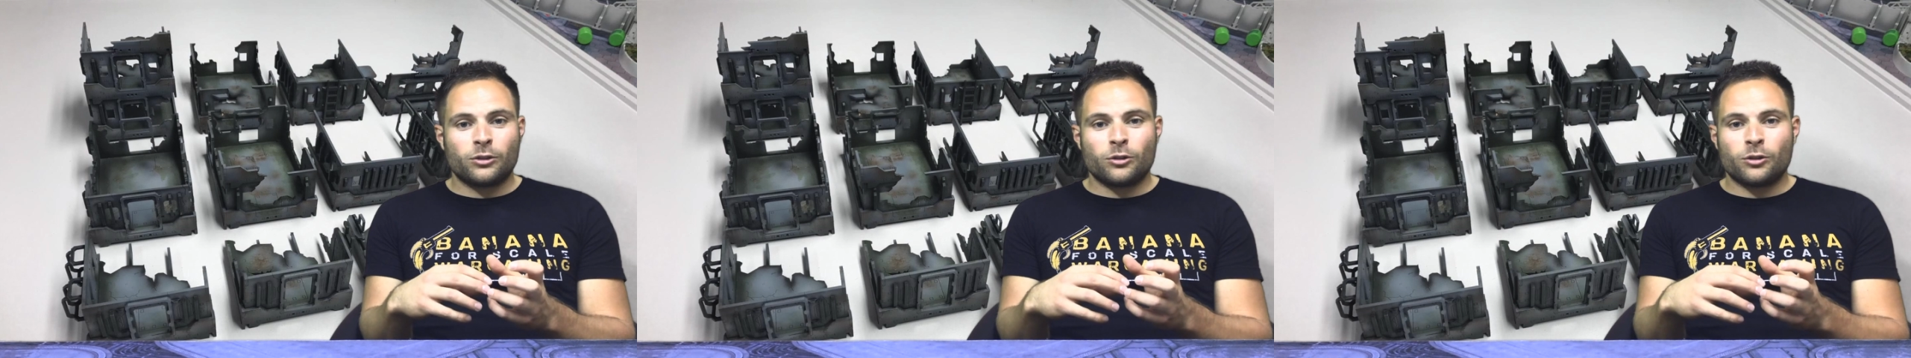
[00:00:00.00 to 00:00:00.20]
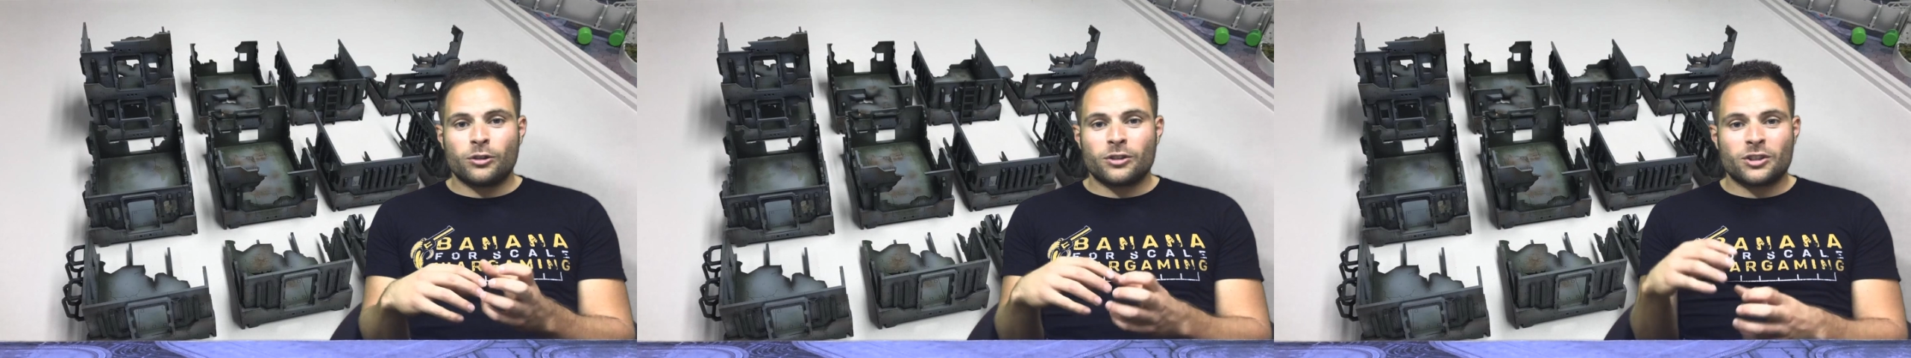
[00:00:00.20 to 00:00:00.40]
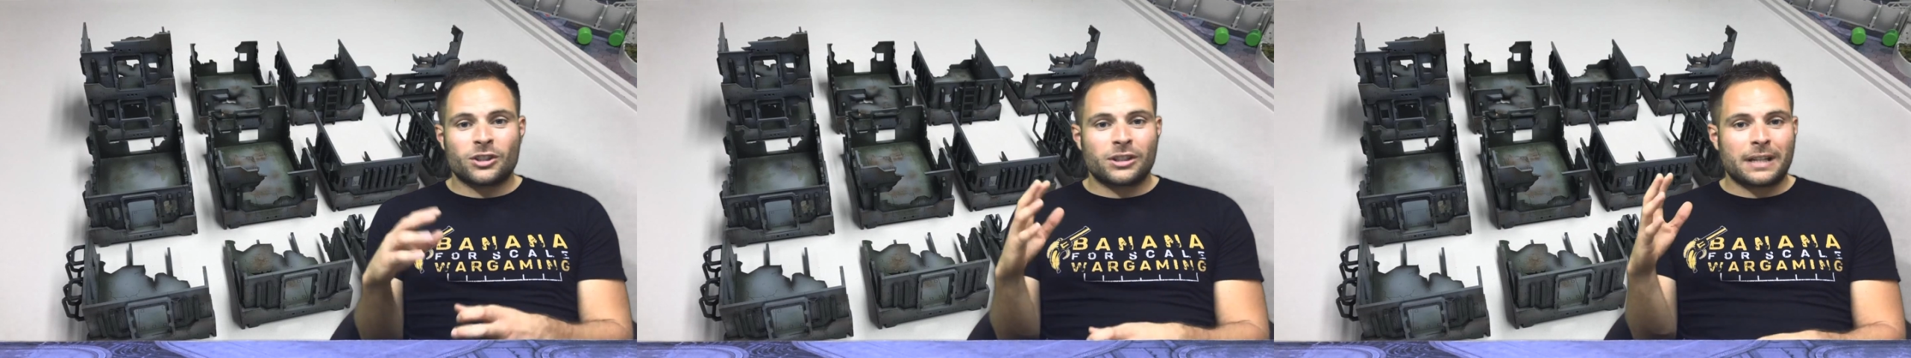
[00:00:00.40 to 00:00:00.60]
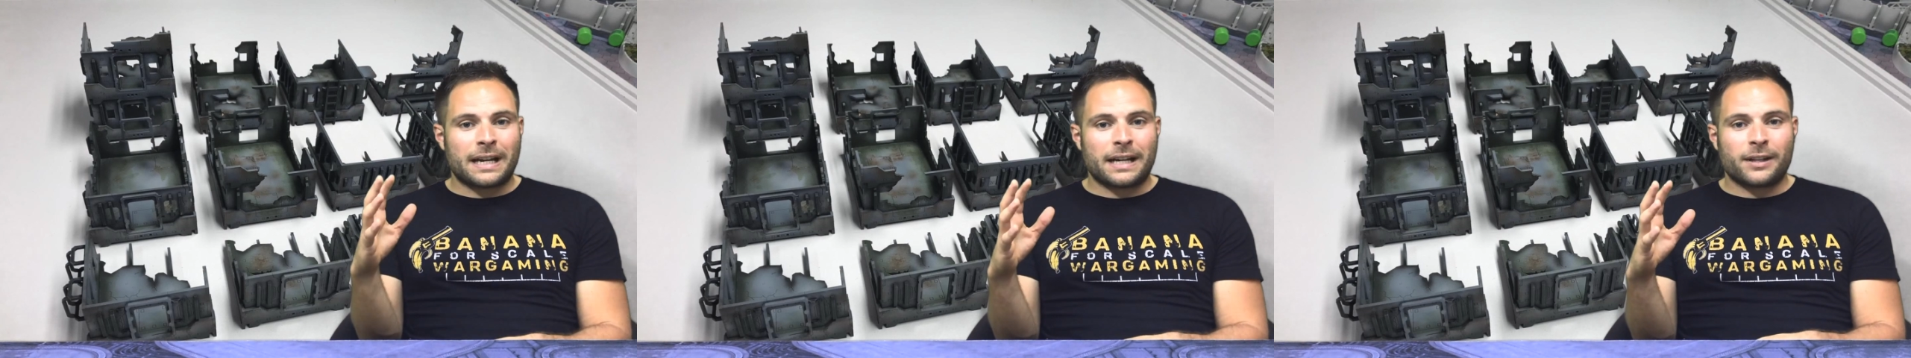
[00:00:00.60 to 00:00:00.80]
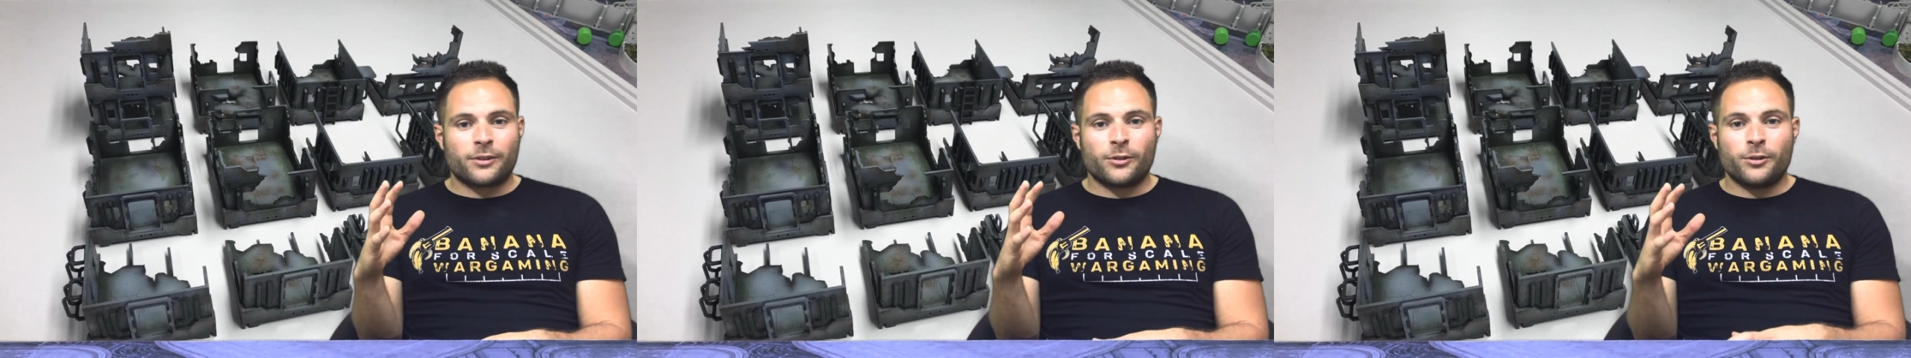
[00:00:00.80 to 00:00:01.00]
You can
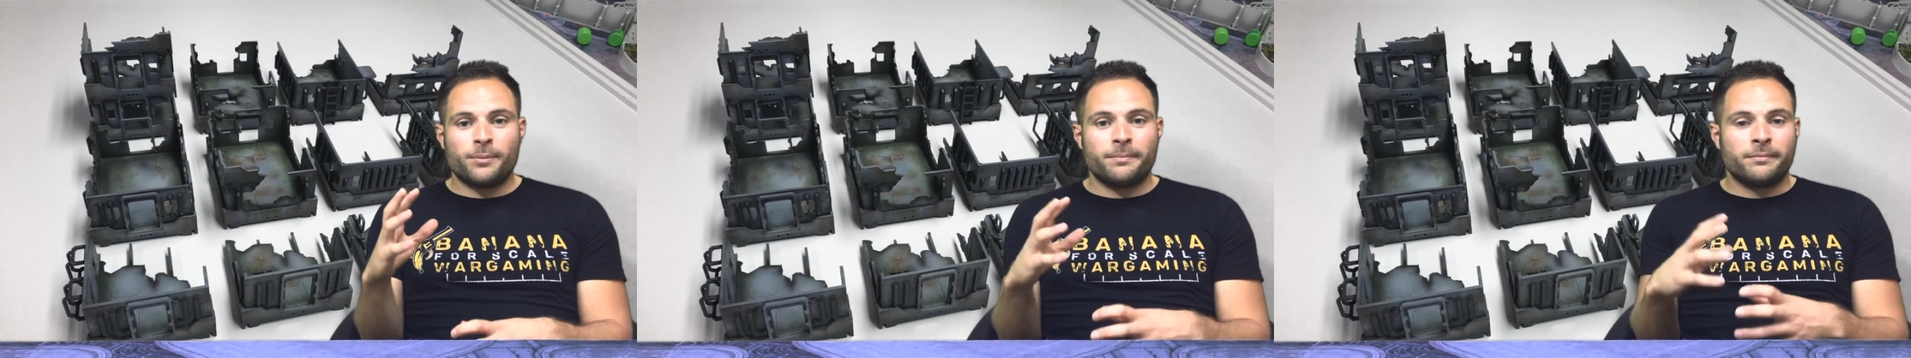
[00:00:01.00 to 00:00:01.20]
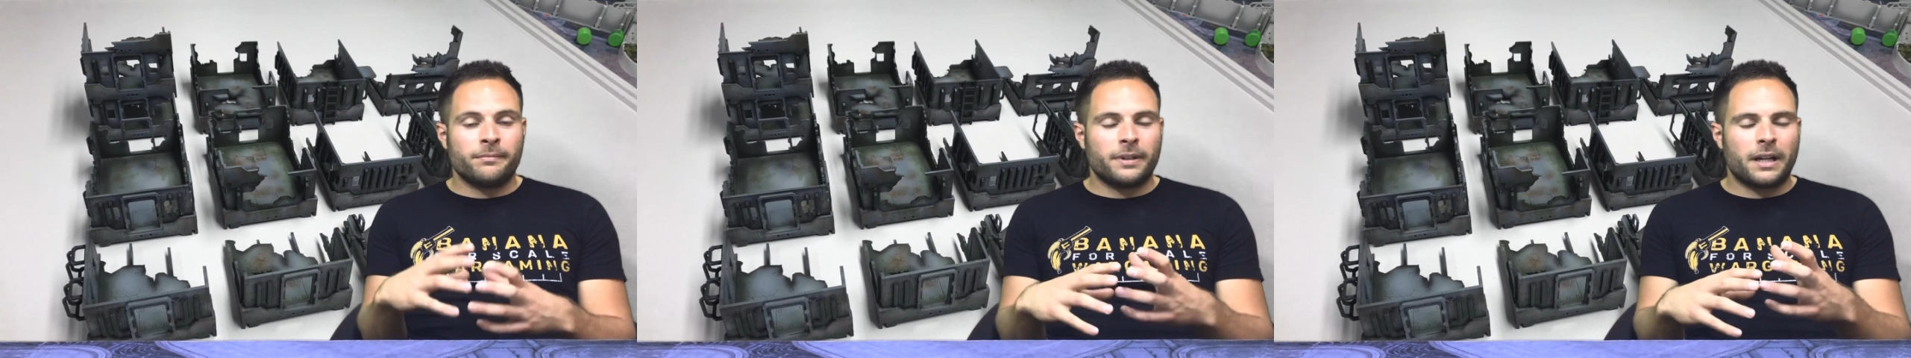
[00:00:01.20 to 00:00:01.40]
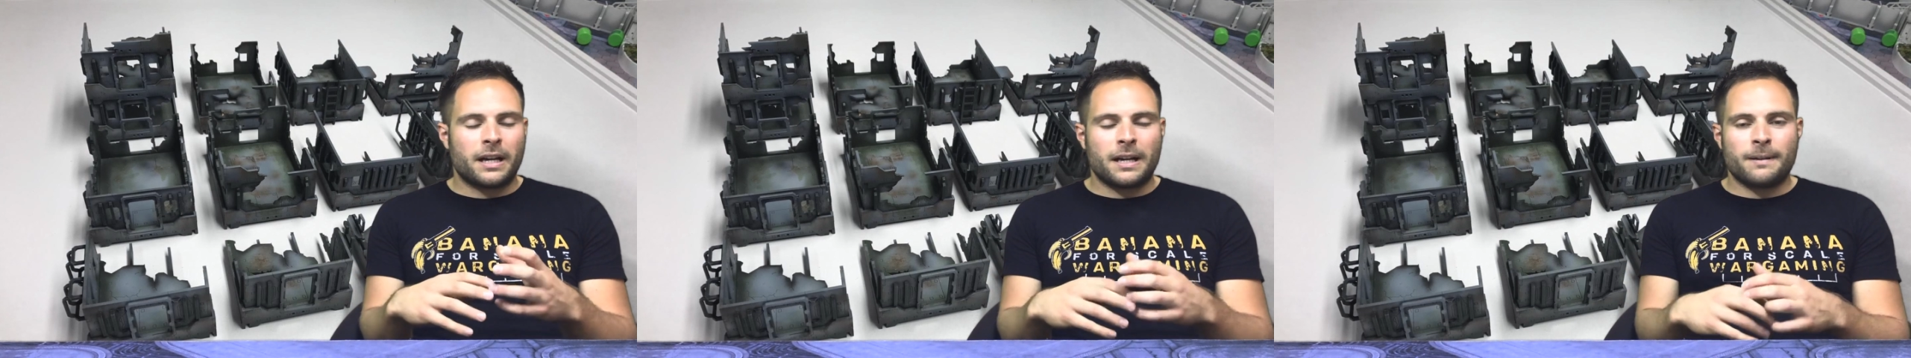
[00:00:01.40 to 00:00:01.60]
stack them.